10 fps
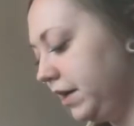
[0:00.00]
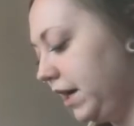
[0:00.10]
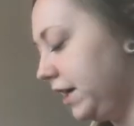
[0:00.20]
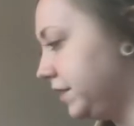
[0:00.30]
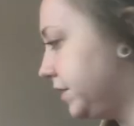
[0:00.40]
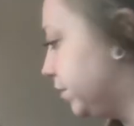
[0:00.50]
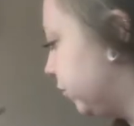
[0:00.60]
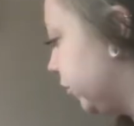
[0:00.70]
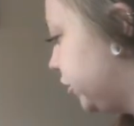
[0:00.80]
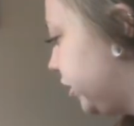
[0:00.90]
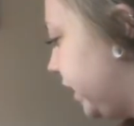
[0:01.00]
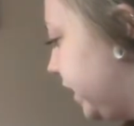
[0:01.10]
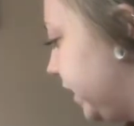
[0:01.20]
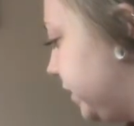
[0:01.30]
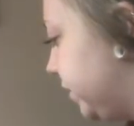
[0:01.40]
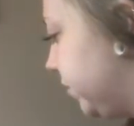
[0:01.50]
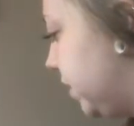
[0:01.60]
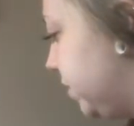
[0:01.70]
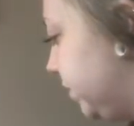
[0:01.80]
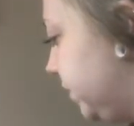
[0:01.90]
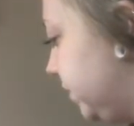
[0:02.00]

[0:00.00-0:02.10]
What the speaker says: add some more shading to them.